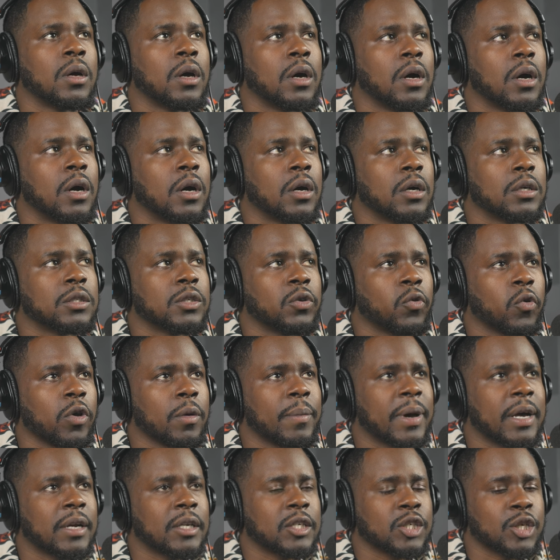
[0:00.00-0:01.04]
uh, a story
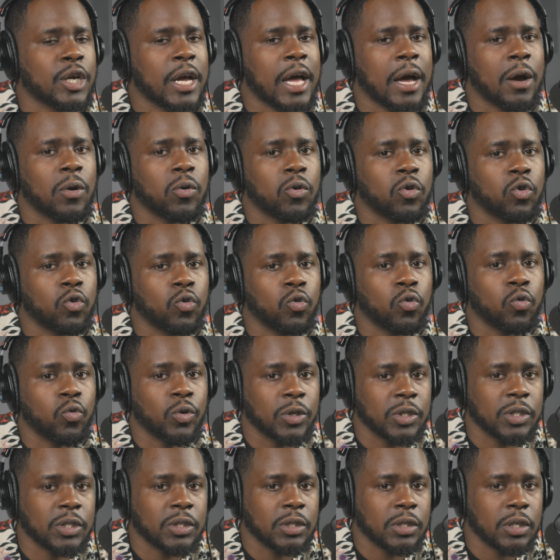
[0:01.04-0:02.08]
about a child who
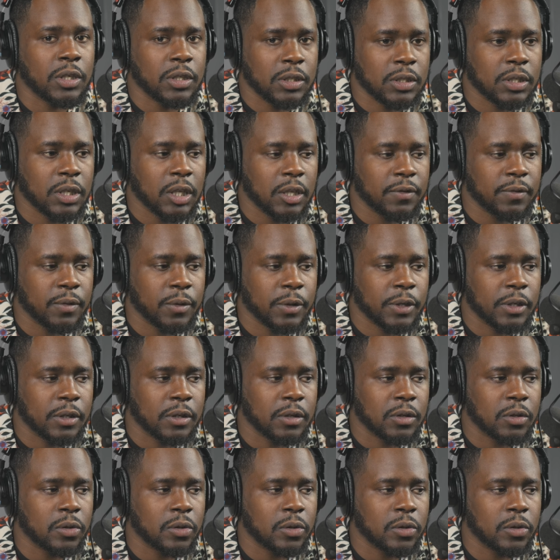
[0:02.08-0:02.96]
was in slavery,